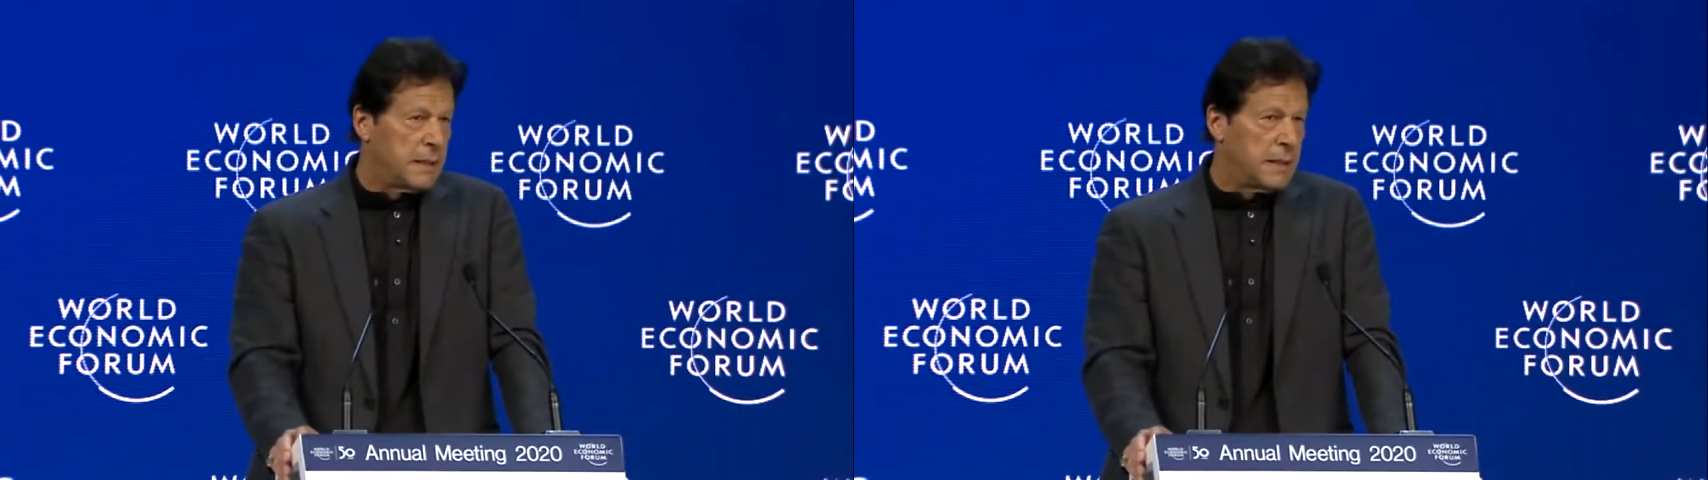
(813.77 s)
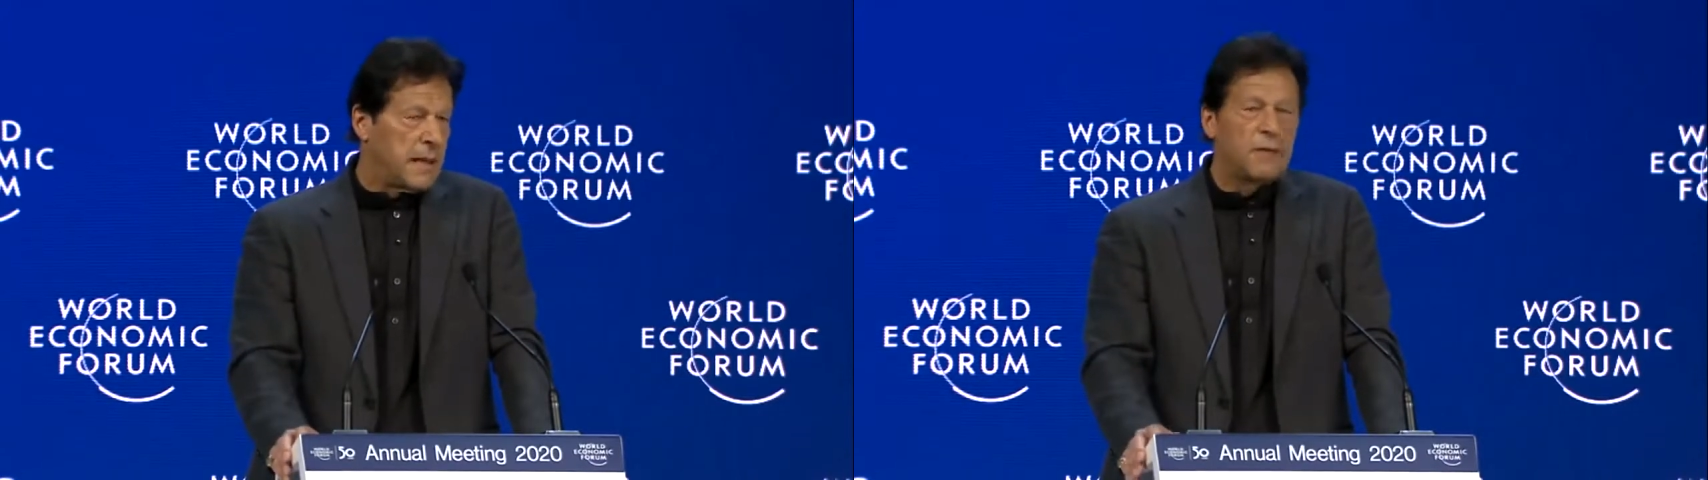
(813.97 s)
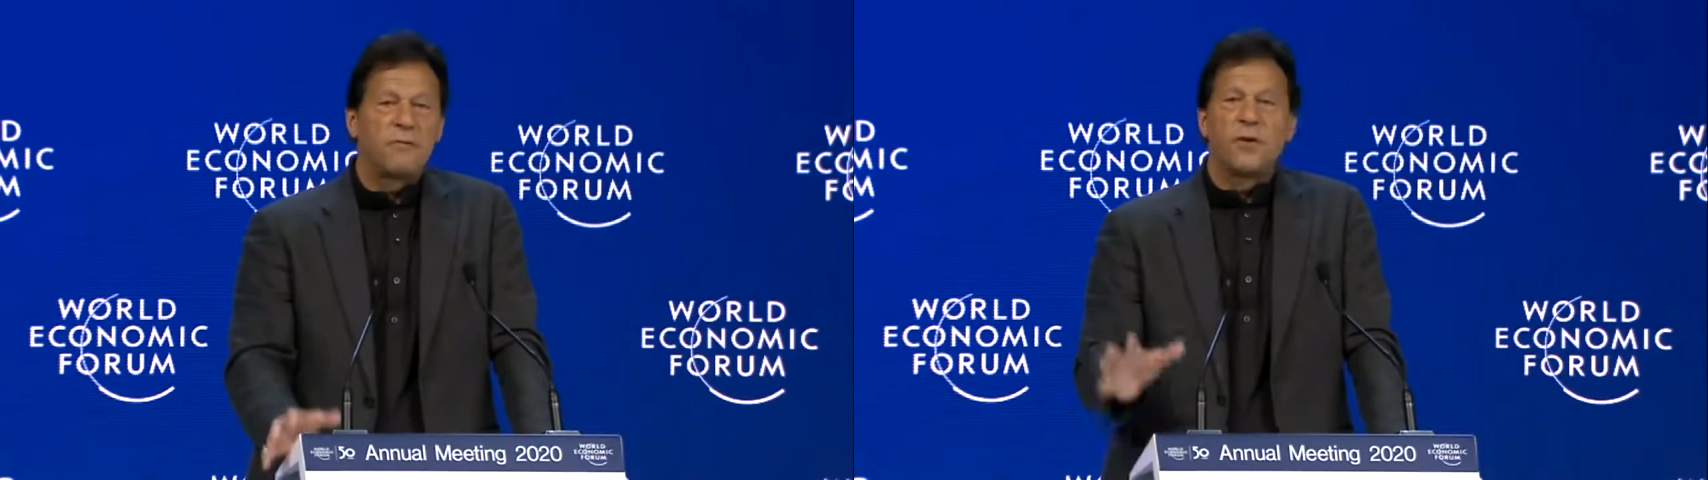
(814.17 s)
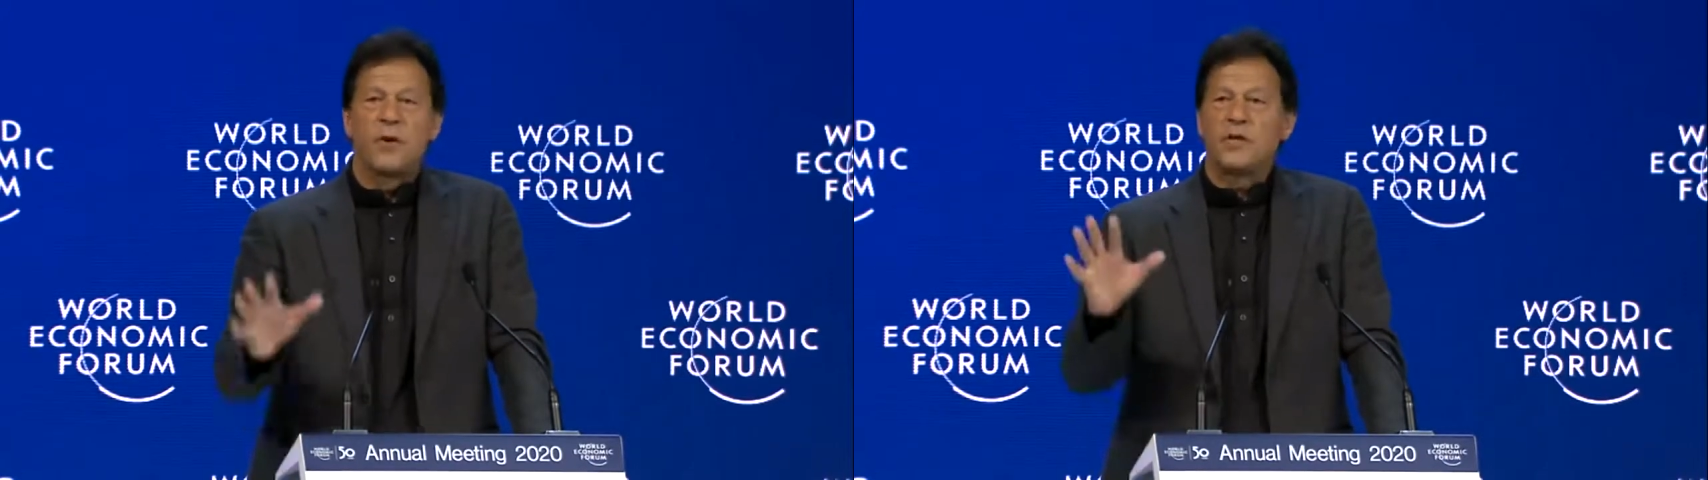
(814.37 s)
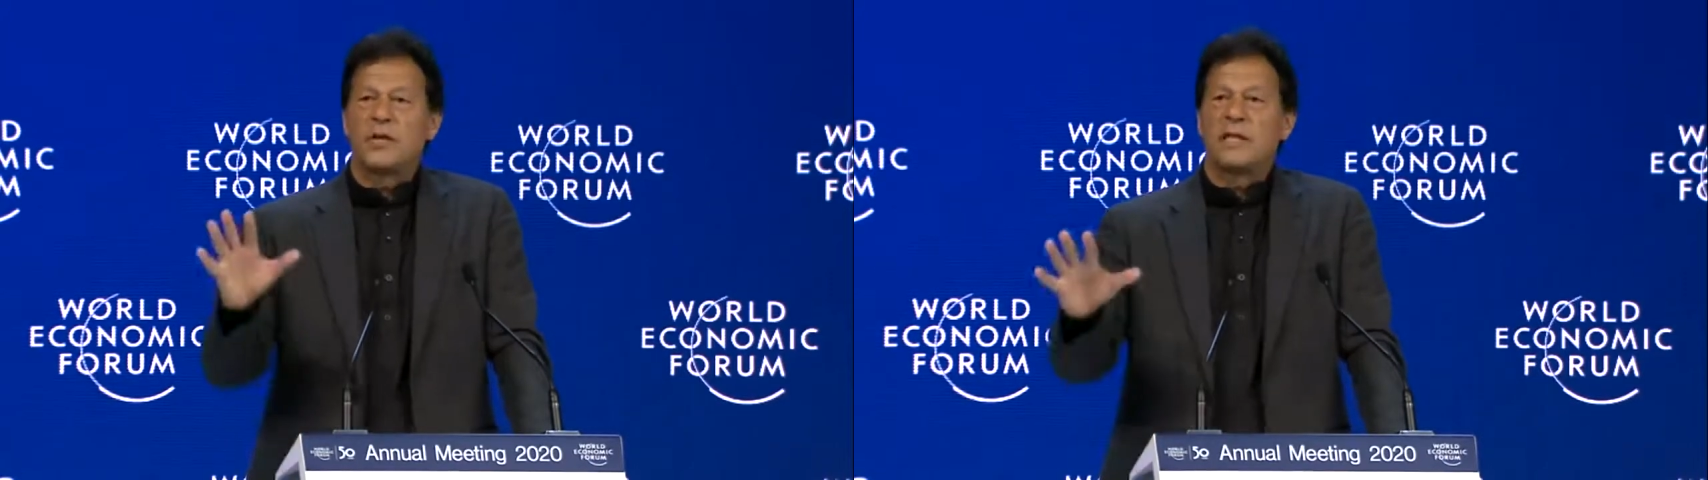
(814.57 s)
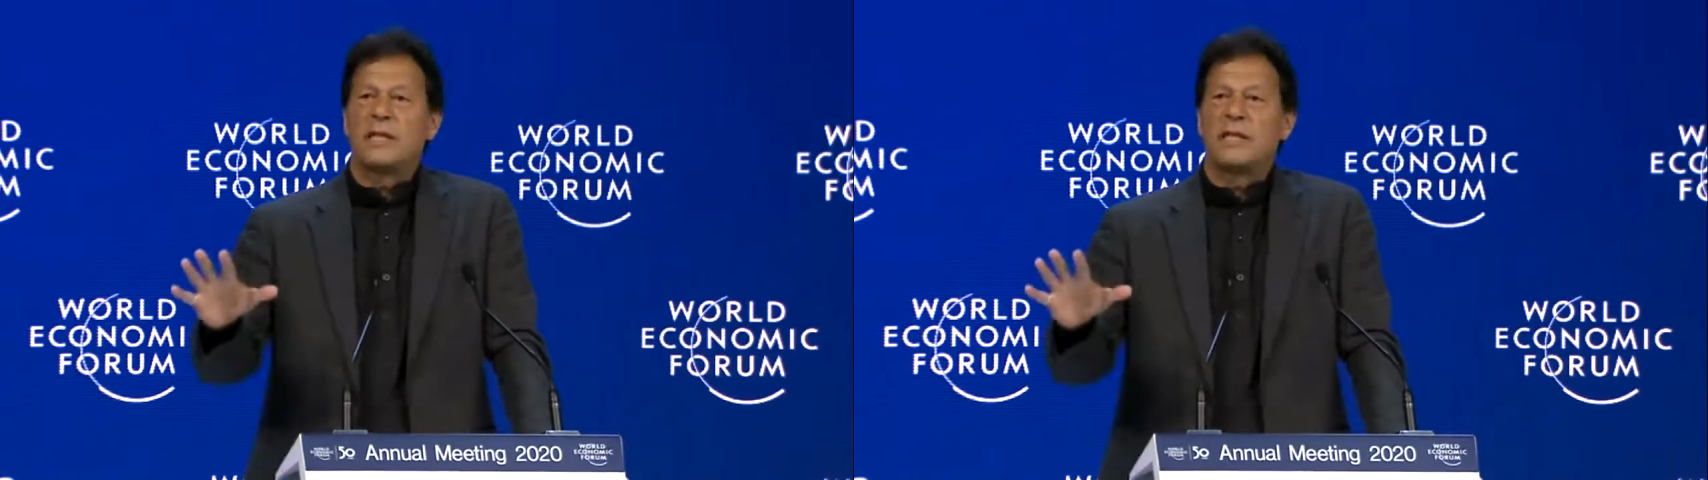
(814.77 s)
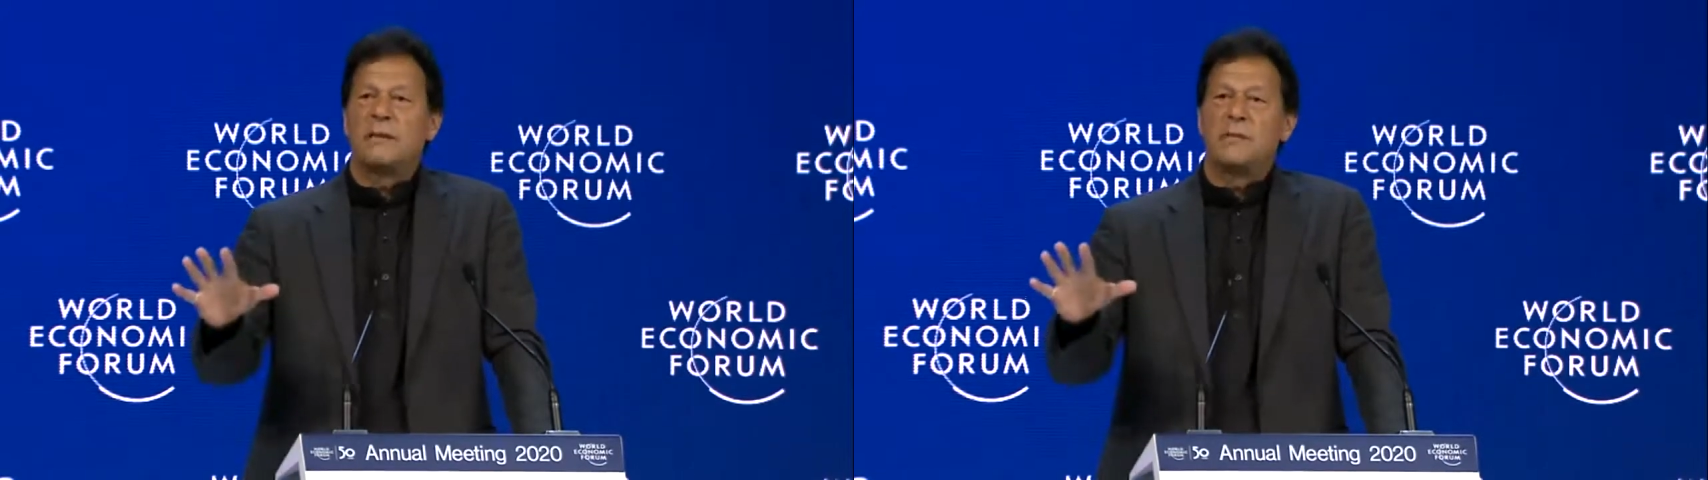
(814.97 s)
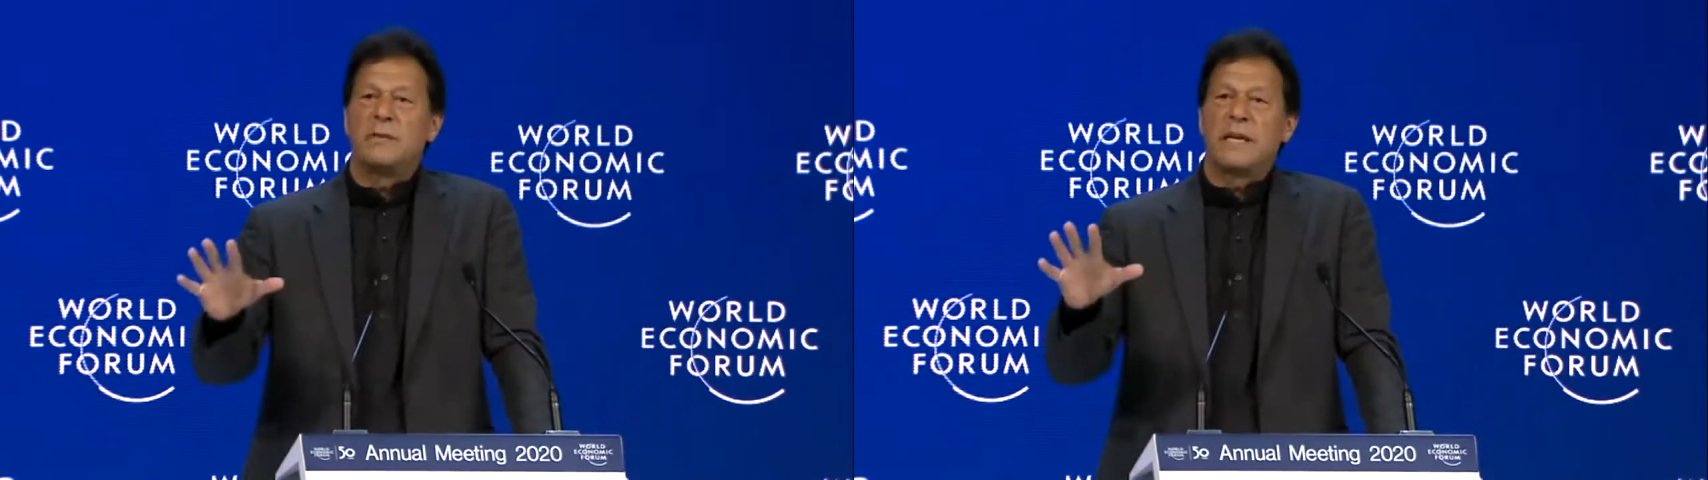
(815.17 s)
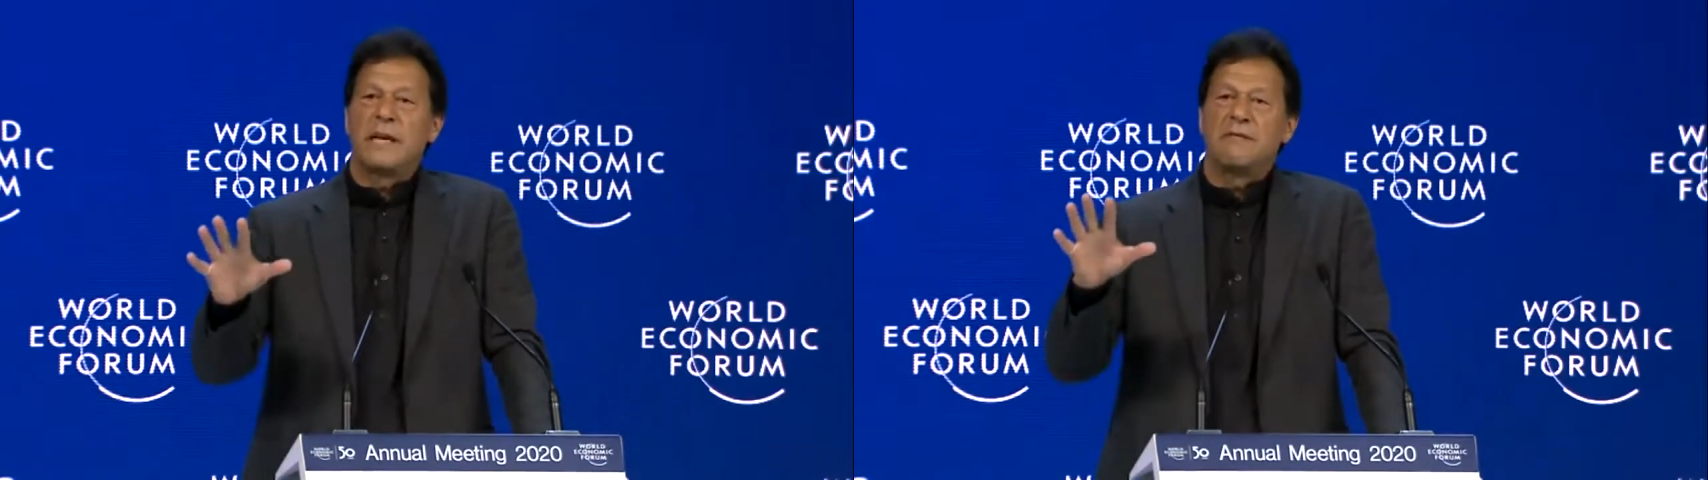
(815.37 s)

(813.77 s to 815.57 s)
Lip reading: this young population